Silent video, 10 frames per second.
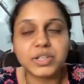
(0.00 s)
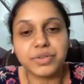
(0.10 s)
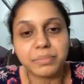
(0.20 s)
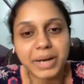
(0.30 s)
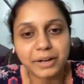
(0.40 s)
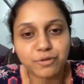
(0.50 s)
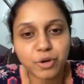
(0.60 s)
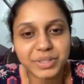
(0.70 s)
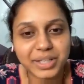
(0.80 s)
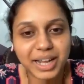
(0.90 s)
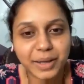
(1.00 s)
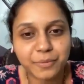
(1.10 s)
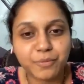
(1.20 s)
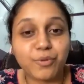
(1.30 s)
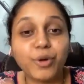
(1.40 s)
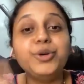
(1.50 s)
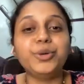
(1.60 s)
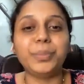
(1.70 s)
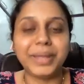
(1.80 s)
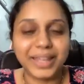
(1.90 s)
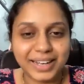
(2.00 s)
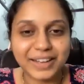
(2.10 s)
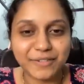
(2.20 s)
the different platforms that I want to be in,